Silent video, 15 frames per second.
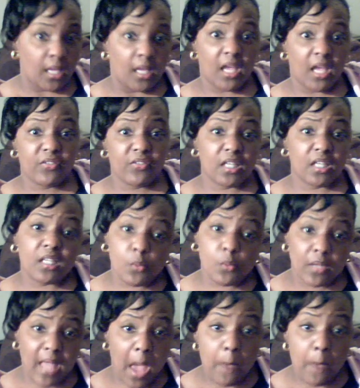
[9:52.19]
Evidently,
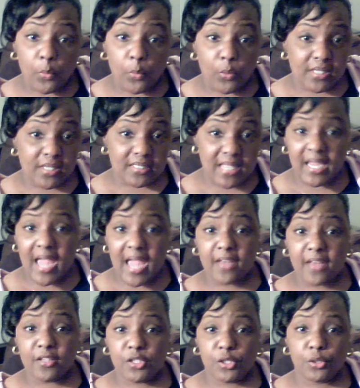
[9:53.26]
what happened was they got
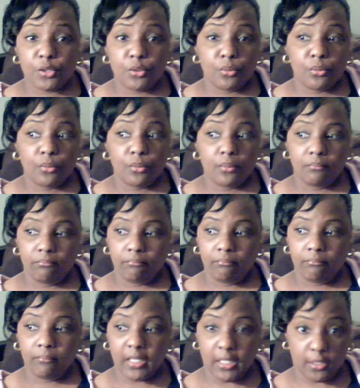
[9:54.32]
into
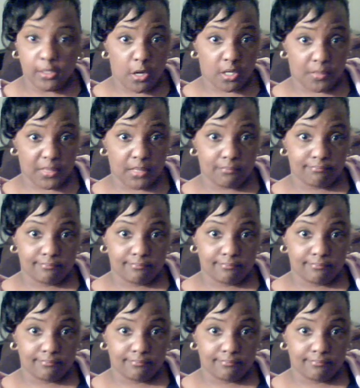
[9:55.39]
an argument.